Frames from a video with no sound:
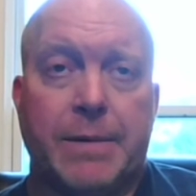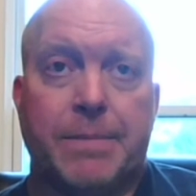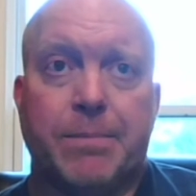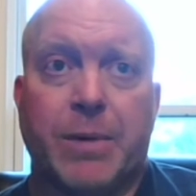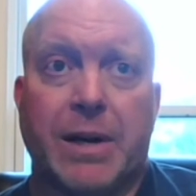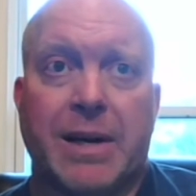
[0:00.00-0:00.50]

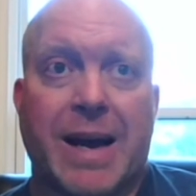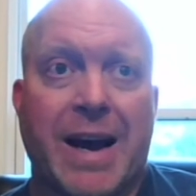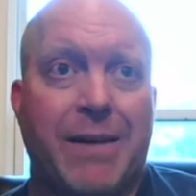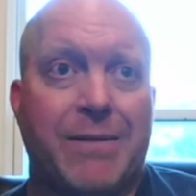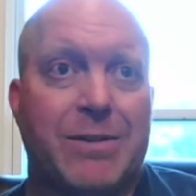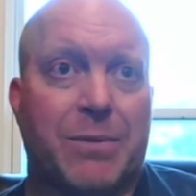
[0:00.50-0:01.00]
works
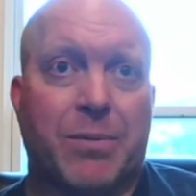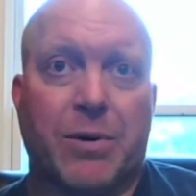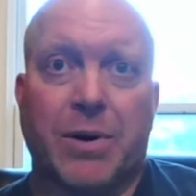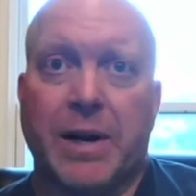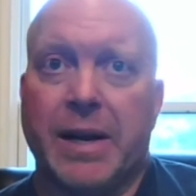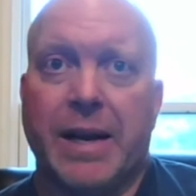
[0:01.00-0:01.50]
great.
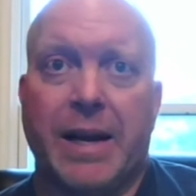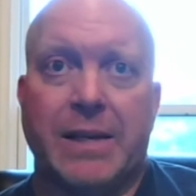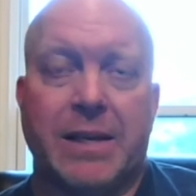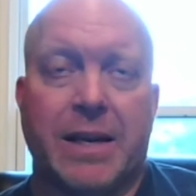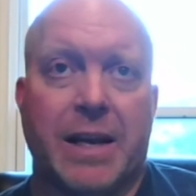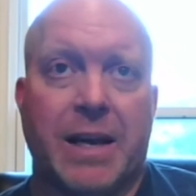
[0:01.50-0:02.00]
But knives
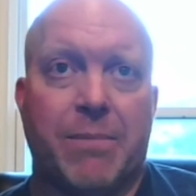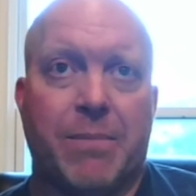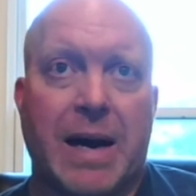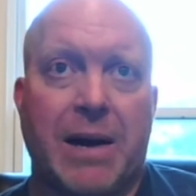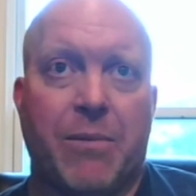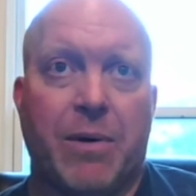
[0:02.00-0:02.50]
are pretty
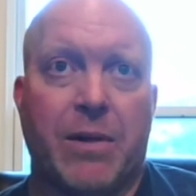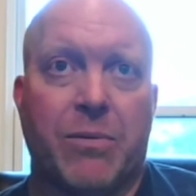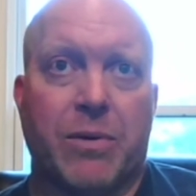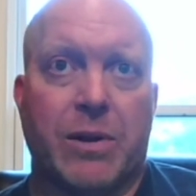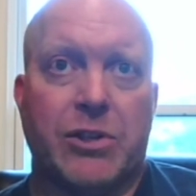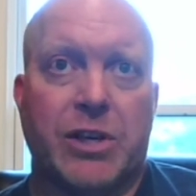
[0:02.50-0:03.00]
easy to
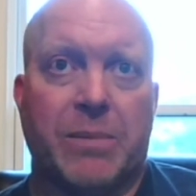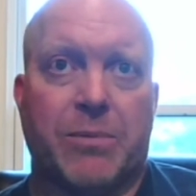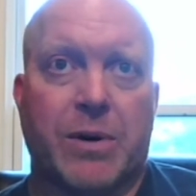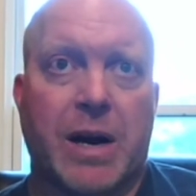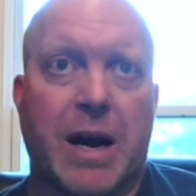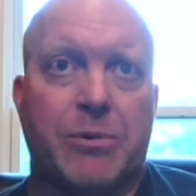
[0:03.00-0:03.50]
get by
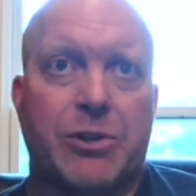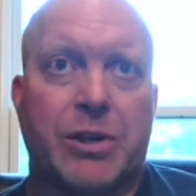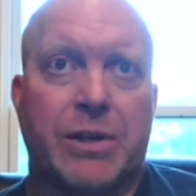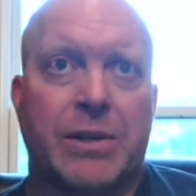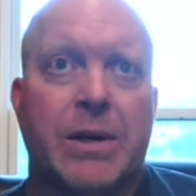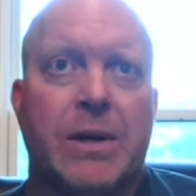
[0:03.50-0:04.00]
with with a
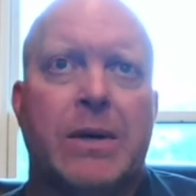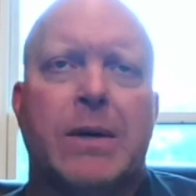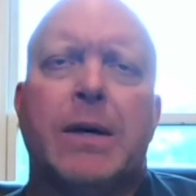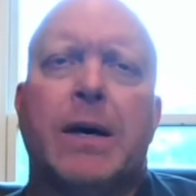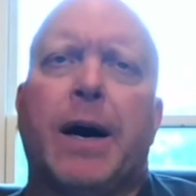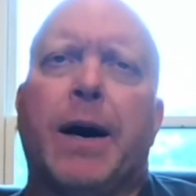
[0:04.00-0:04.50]
cheaper
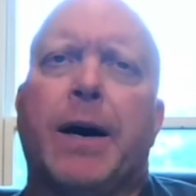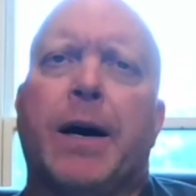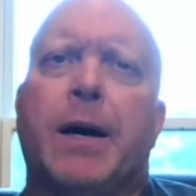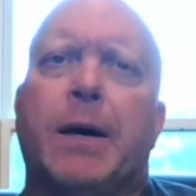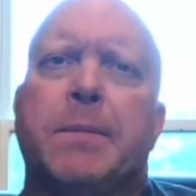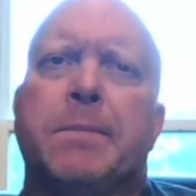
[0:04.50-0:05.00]
option.
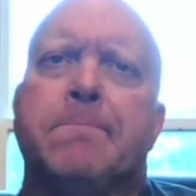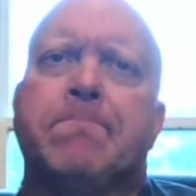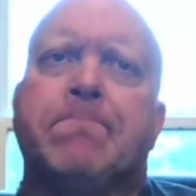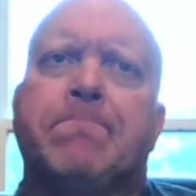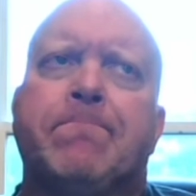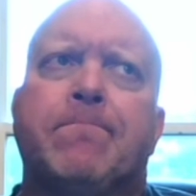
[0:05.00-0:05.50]

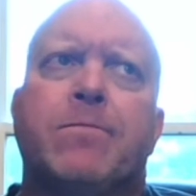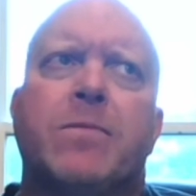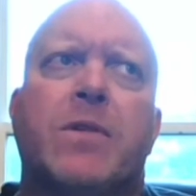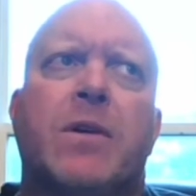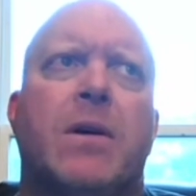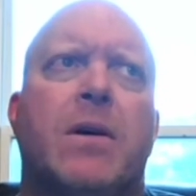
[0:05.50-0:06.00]

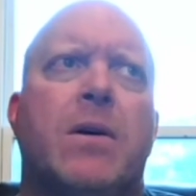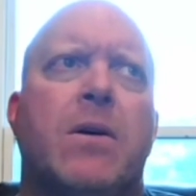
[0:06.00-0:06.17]
Um,